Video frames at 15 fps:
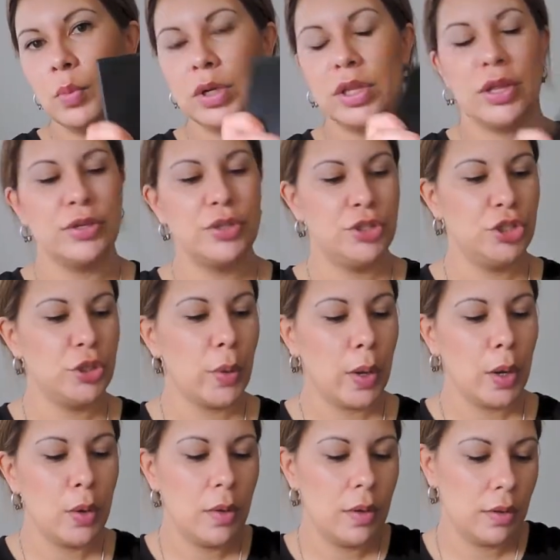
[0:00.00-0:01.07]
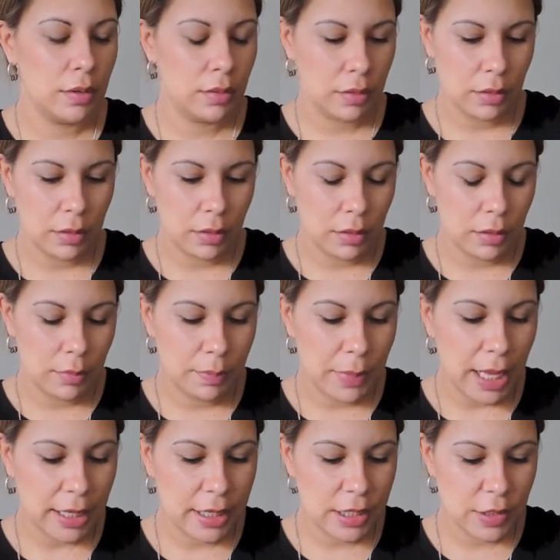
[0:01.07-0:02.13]
one of those Giro
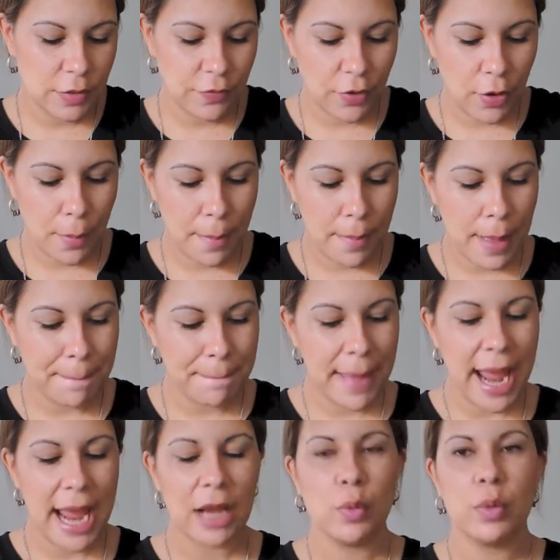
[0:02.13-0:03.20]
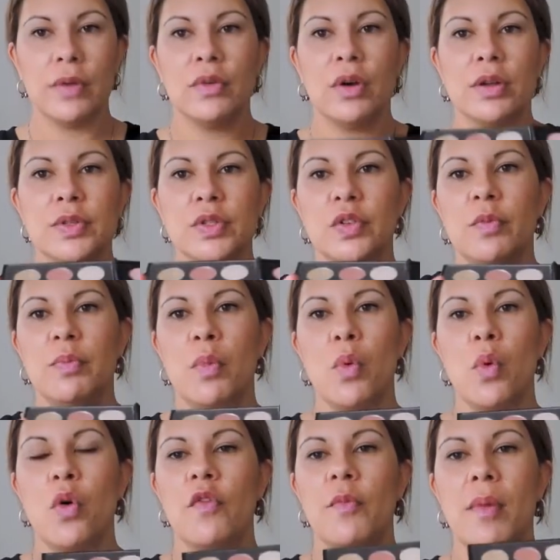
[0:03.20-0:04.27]
palettes from MAC, where I've got sort of
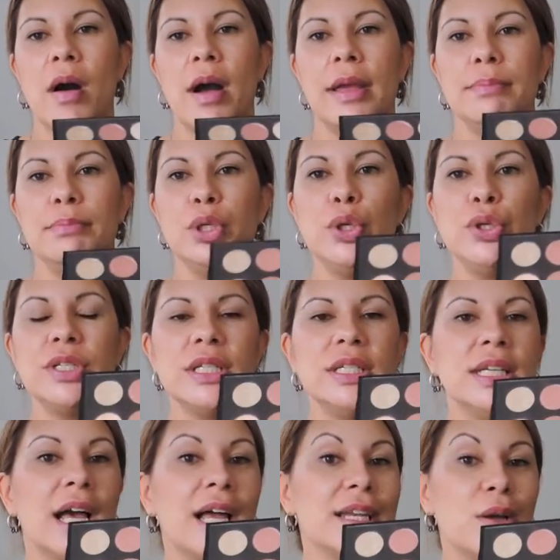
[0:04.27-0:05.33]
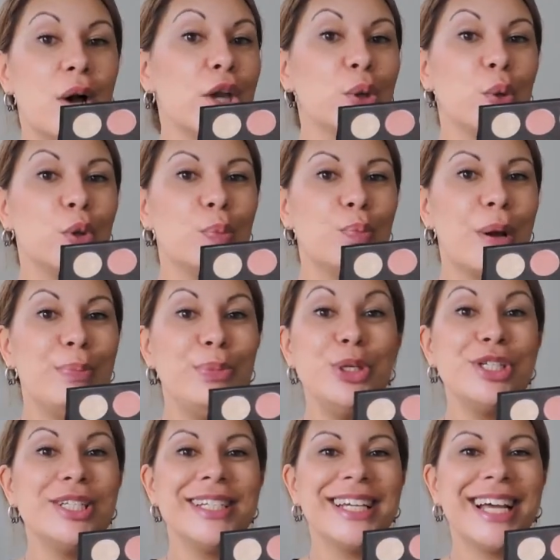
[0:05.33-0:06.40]
more of my muted colour. I call them my
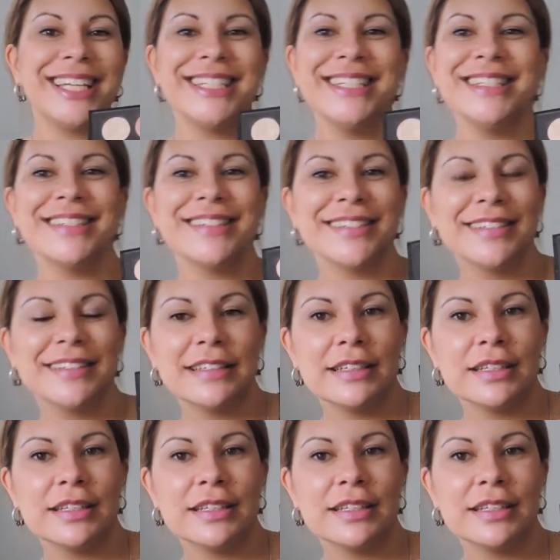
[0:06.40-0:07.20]
muted colours.